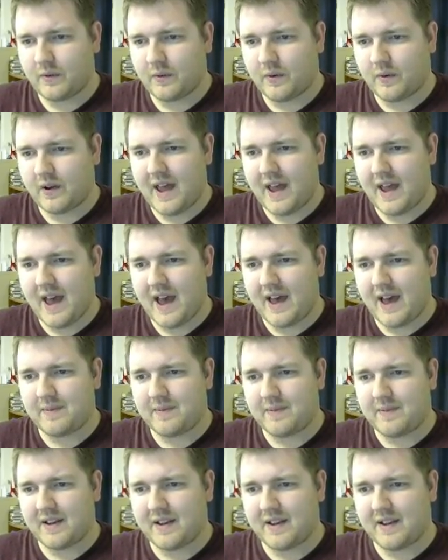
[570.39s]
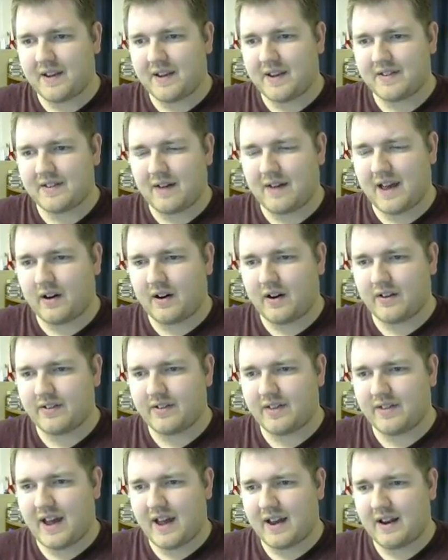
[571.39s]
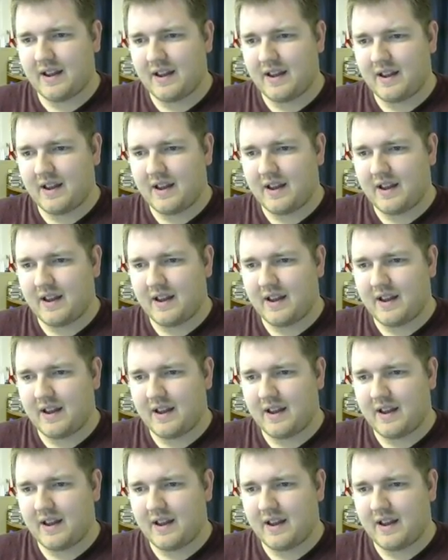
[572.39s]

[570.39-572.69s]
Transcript: 1/2 because that would cause that